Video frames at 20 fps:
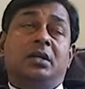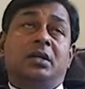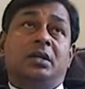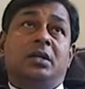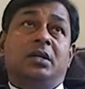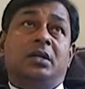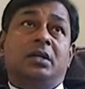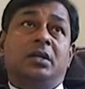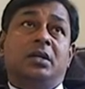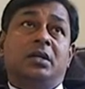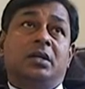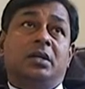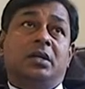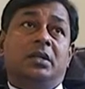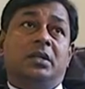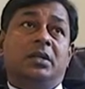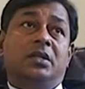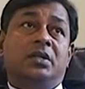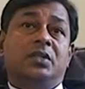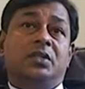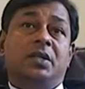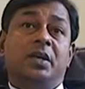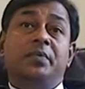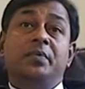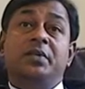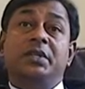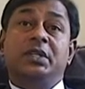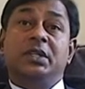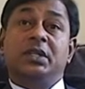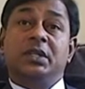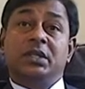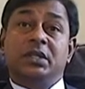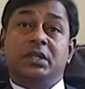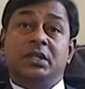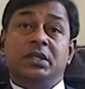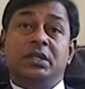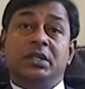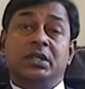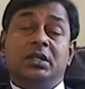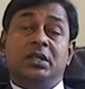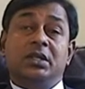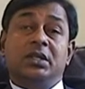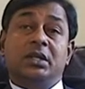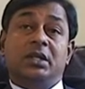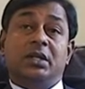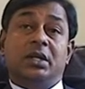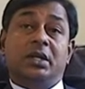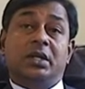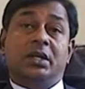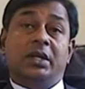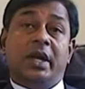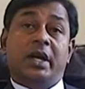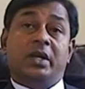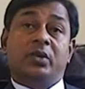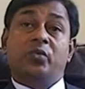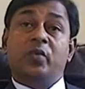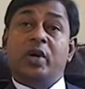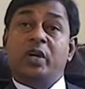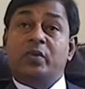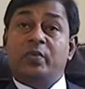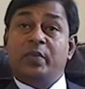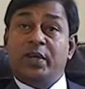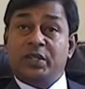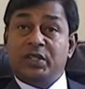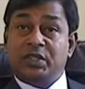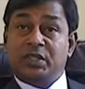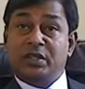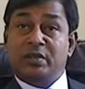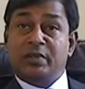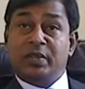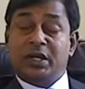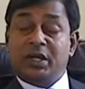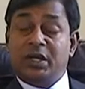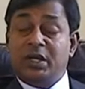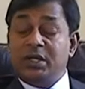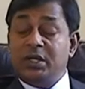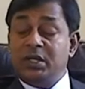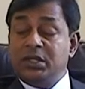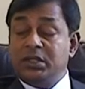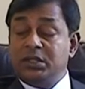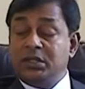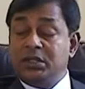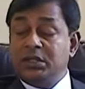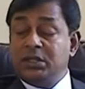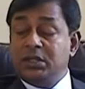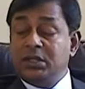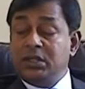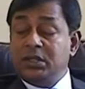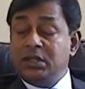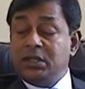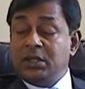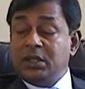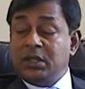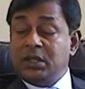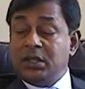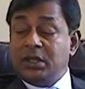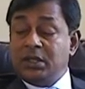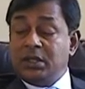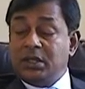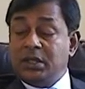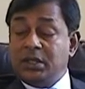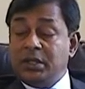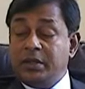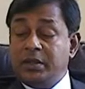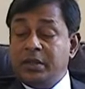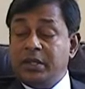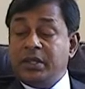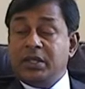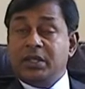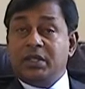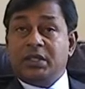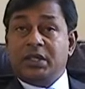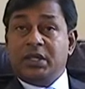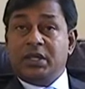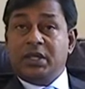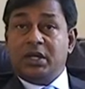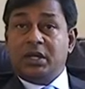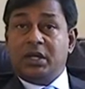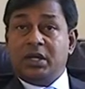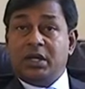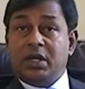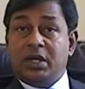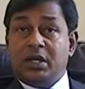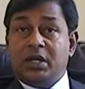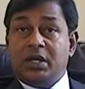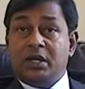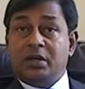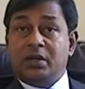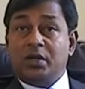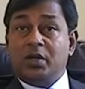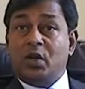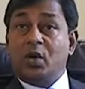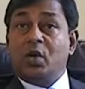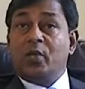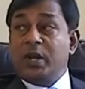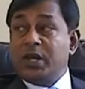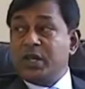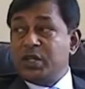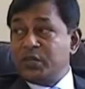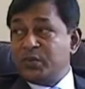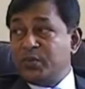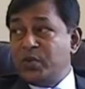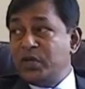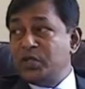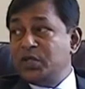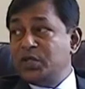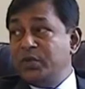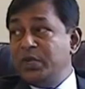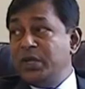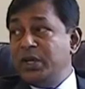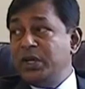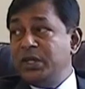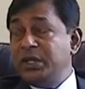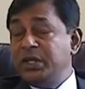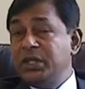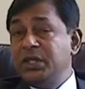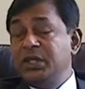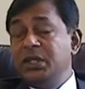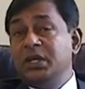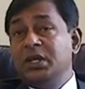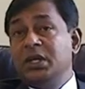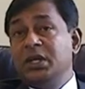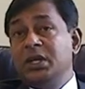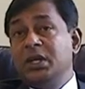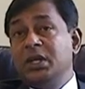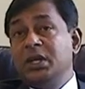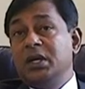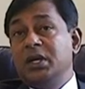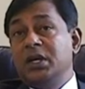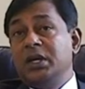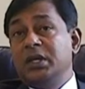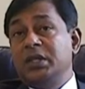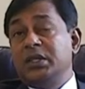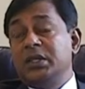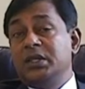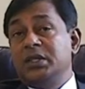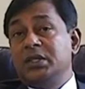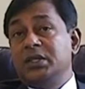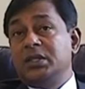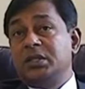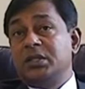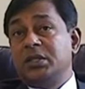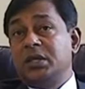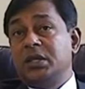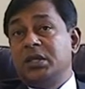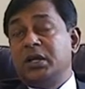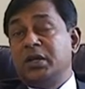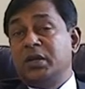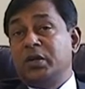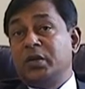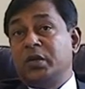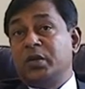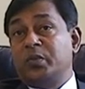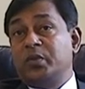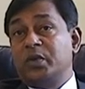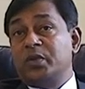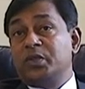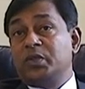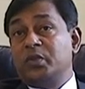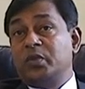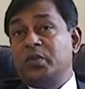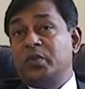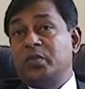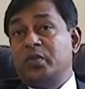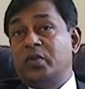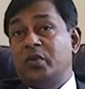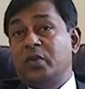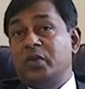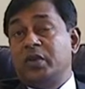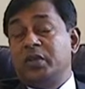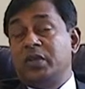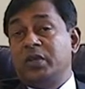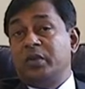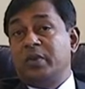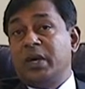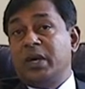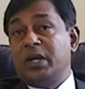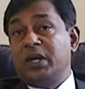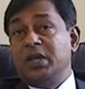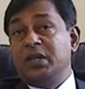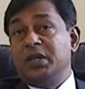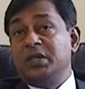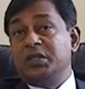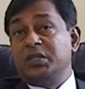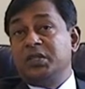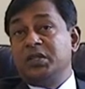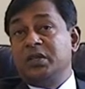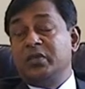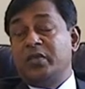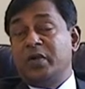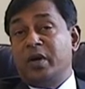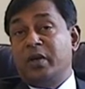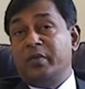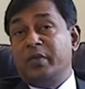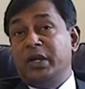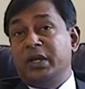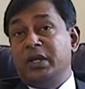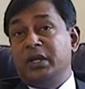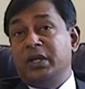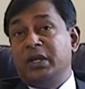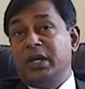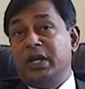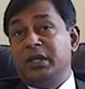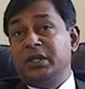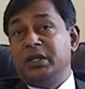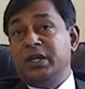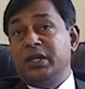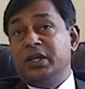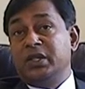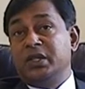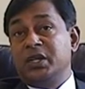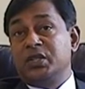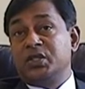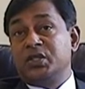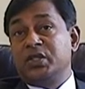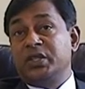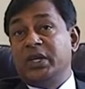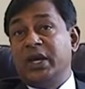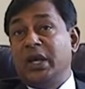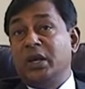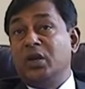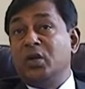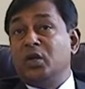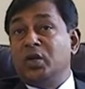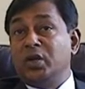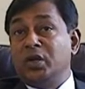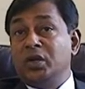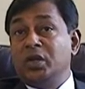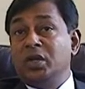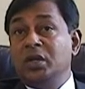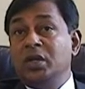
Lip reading: the safety at workplace in Bangladesh, it is a global responsibility. It is not possible for the Bangladeshi government and the industry alone